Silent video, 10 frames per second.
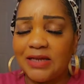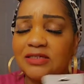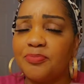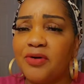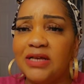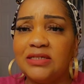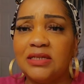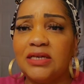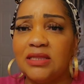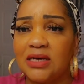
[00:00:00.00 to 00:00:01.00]

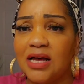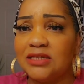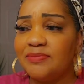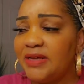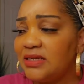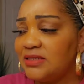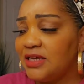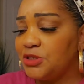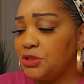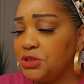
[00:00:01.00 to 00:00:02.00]
Surprisingly, in the cosmetics
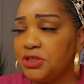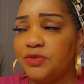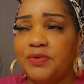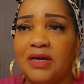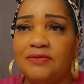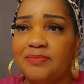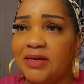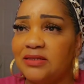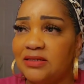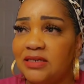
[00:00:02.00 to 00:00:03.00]
section, just when I was
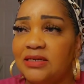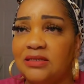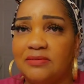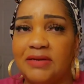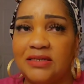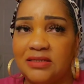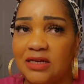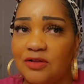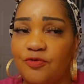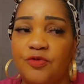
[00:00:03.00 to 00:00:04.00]
about to say to
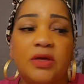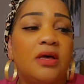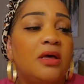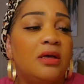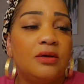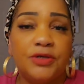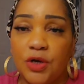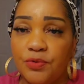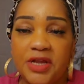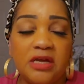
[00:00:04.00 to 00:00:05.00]
myself,
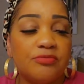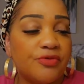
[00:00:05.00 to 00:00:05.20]
no name